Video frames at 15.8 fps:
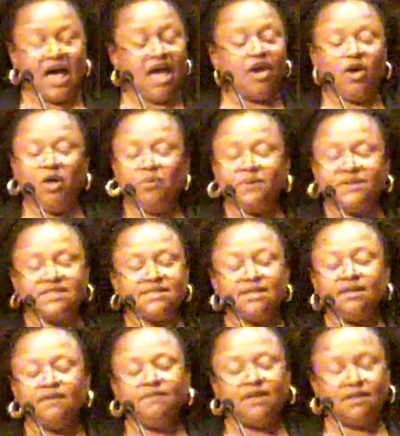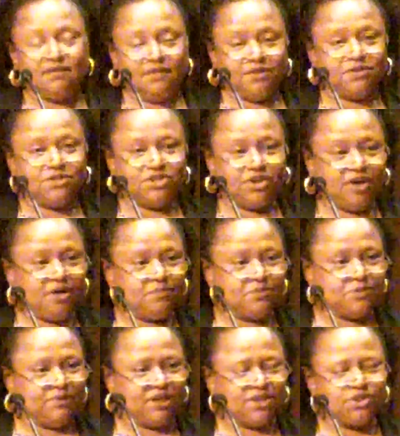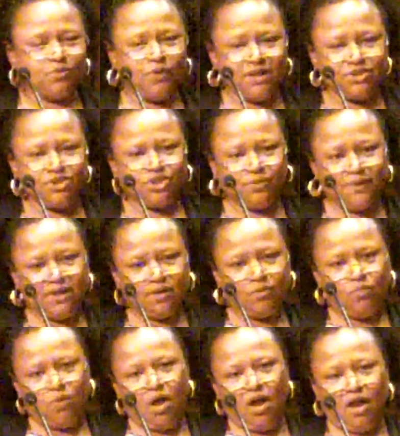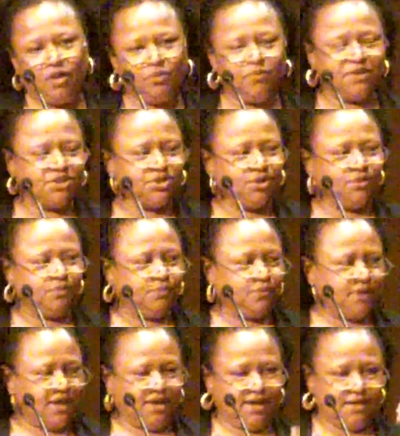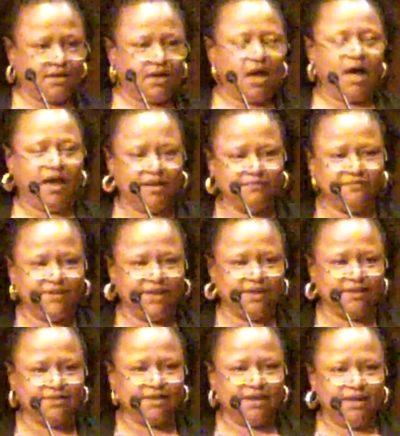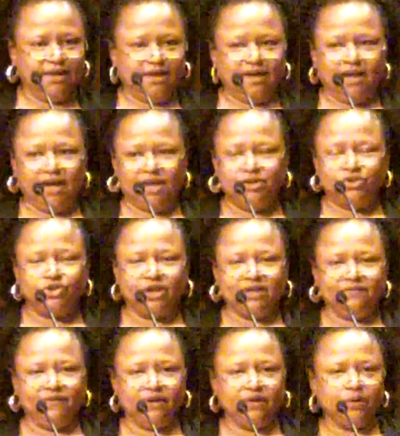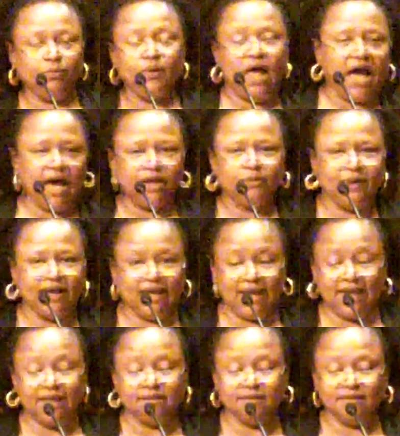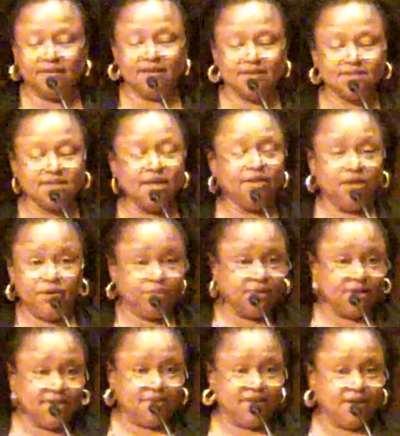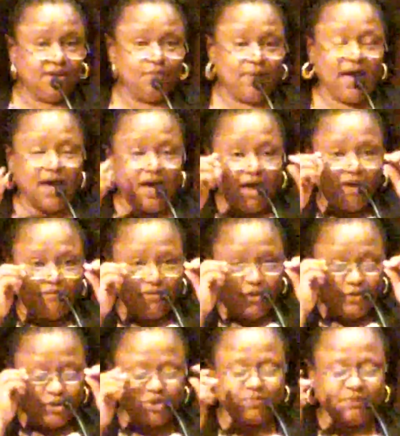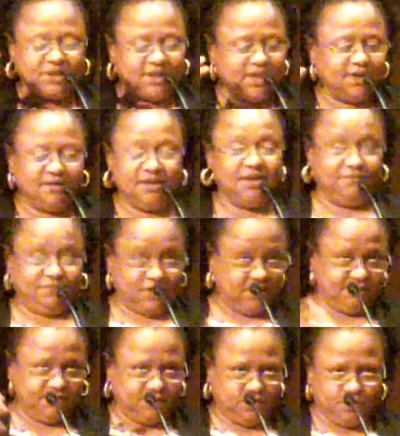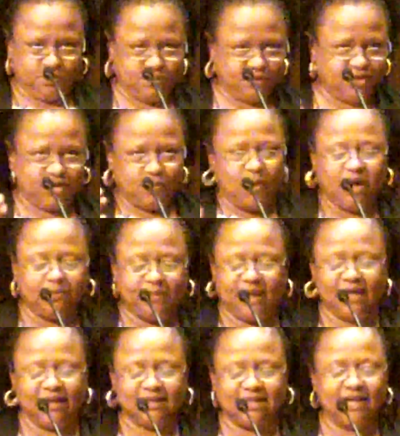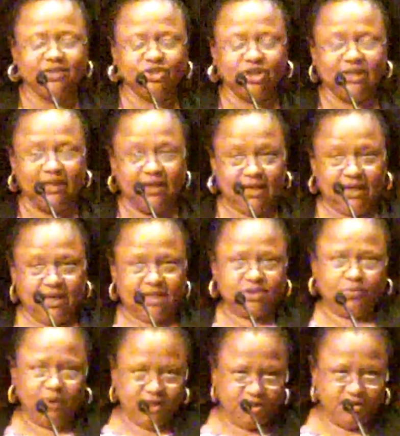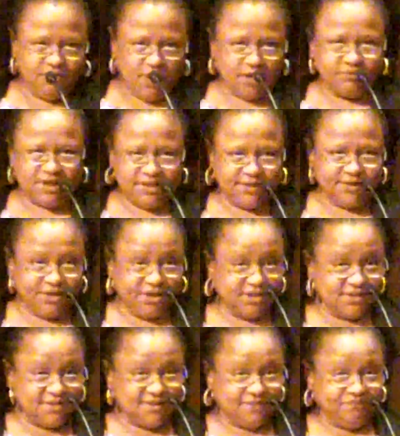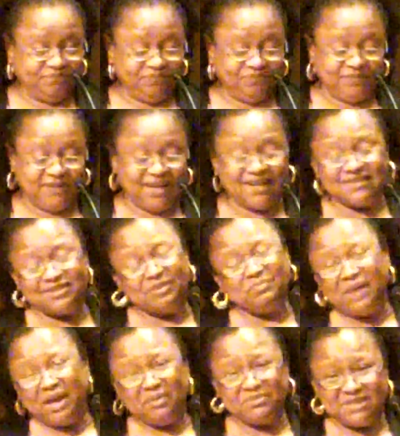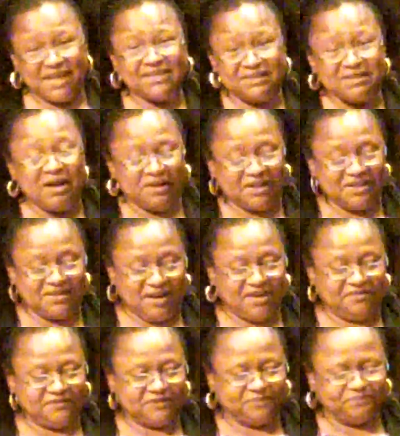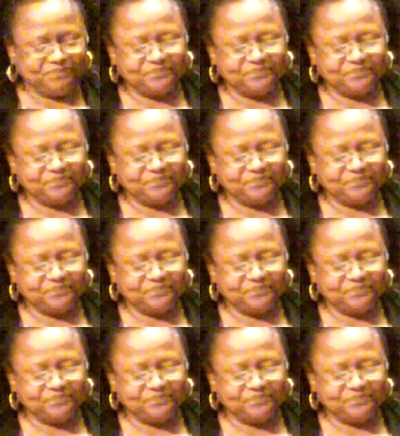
I always think of it in those terms because once you hit a wall, once you hit a conflict, and you try to figure out, well, how do I handle this? The only thing you have, usually, if you aren't paying attention, is what you've already learned. And sometimes that's not enough.